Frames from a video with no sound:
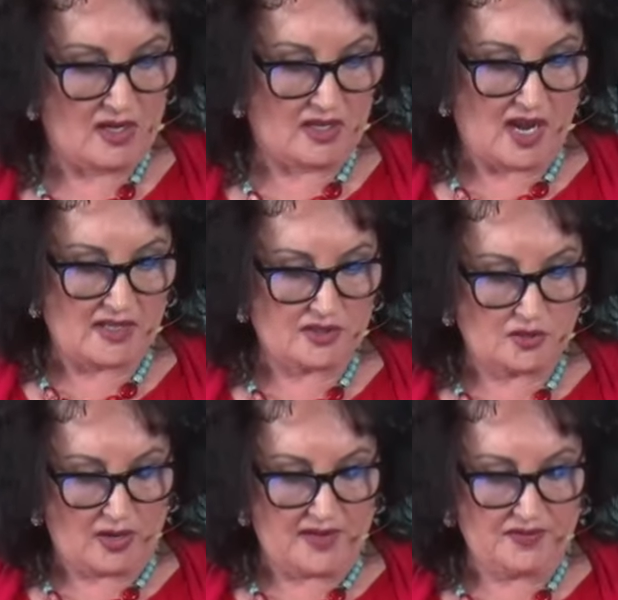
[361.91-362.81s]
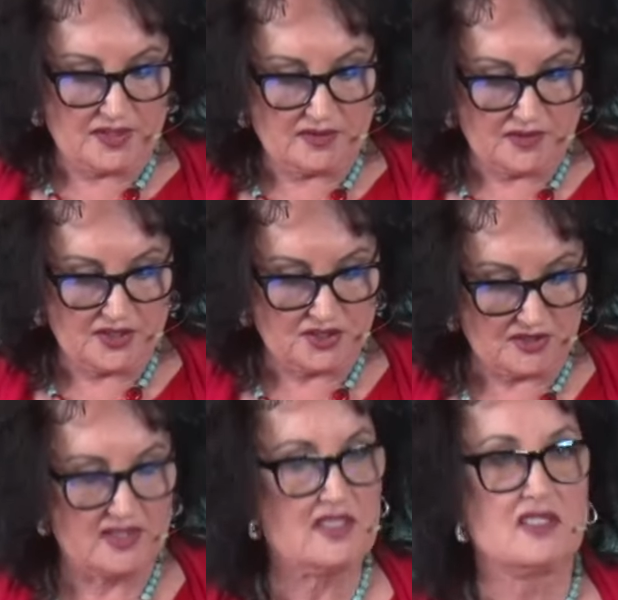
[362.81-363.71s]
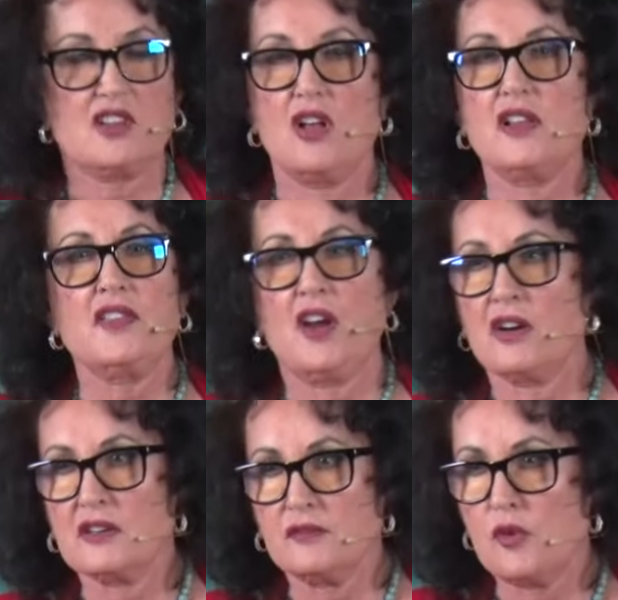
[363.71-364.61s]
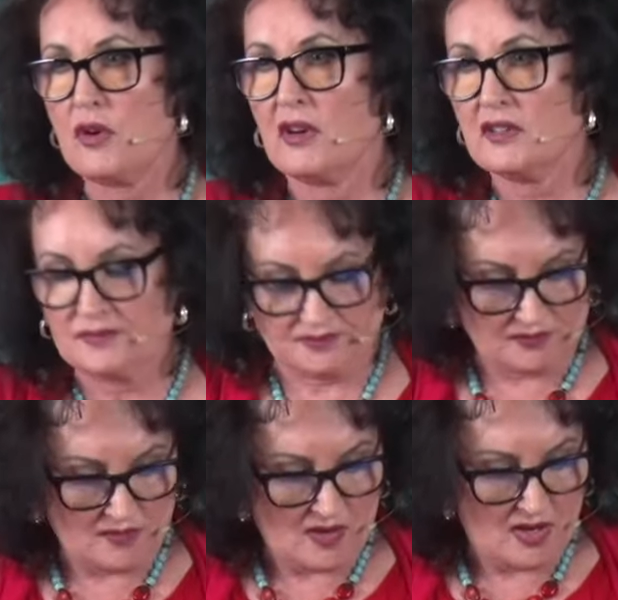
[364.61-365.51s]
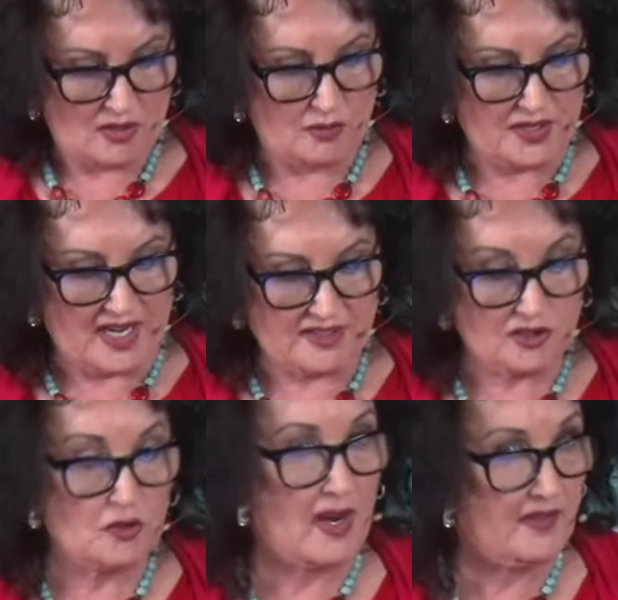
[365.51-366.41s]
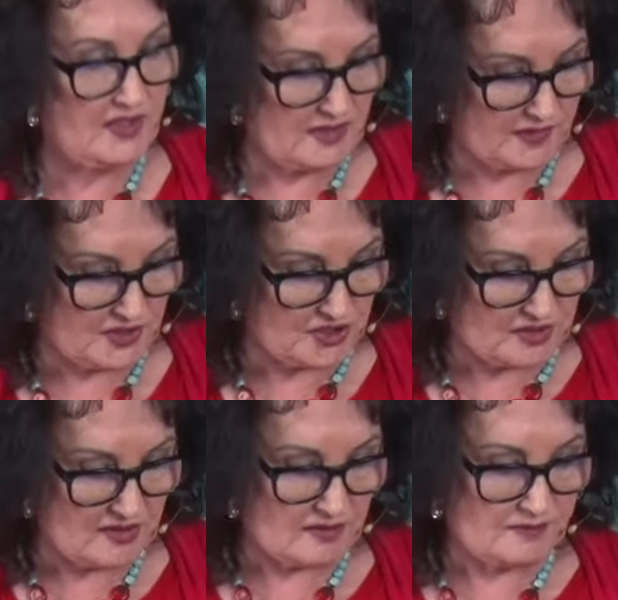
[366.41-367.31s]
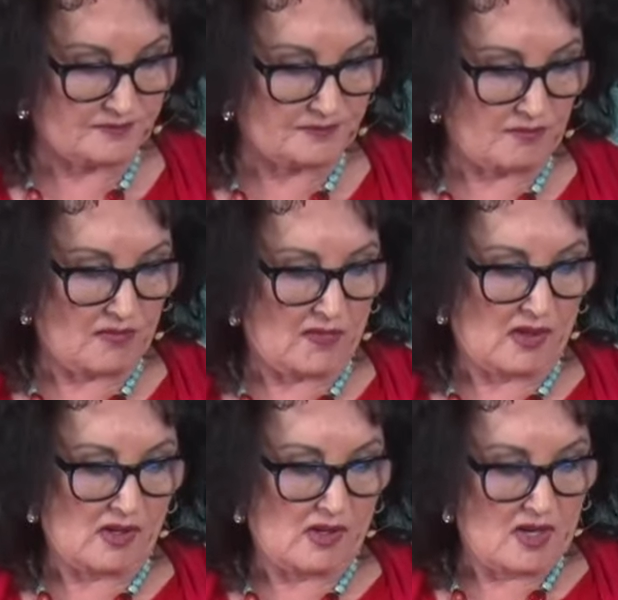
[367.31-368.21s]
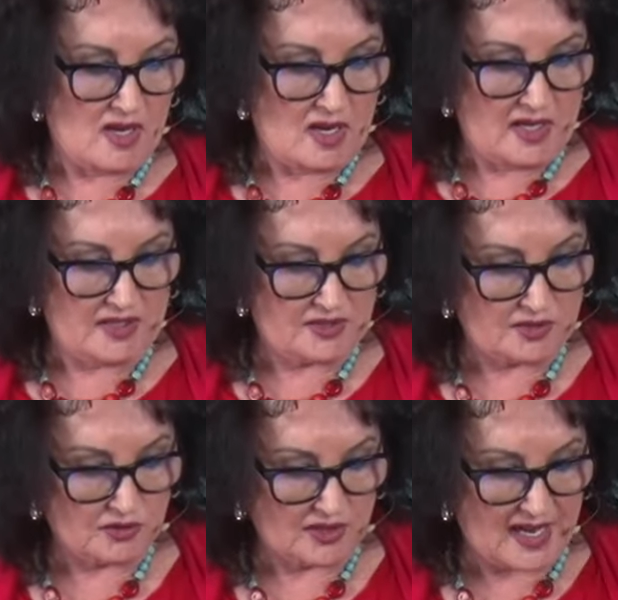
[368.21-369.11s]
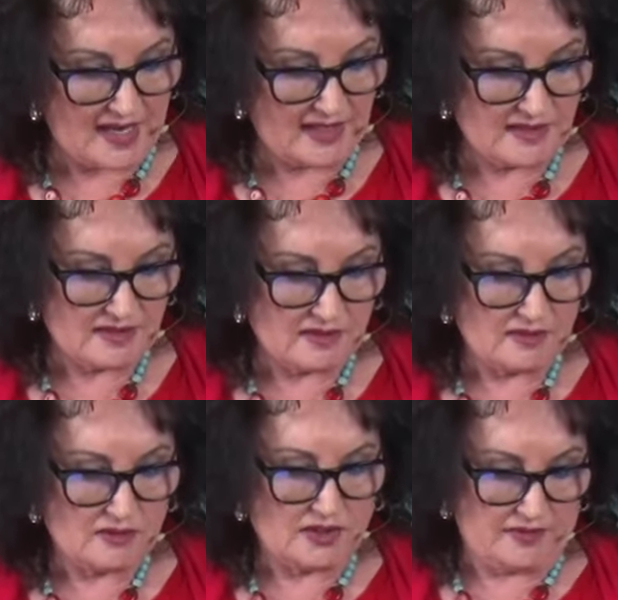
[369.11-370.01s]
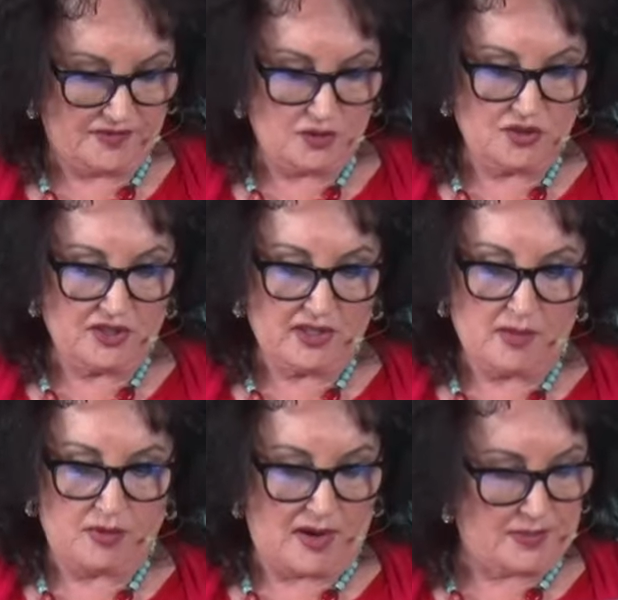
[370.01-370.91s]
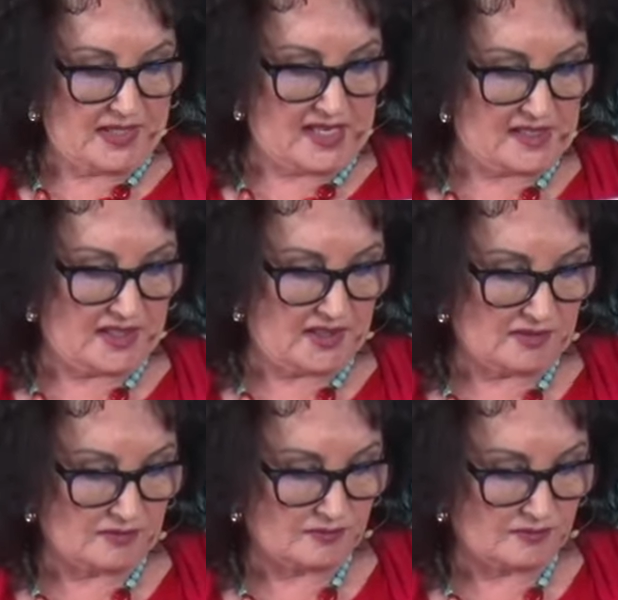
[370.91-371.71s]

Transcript: Cause strife and divisions. This is all in the art of war. Create strife and divisions. Insert lies, confusion, and propaganda.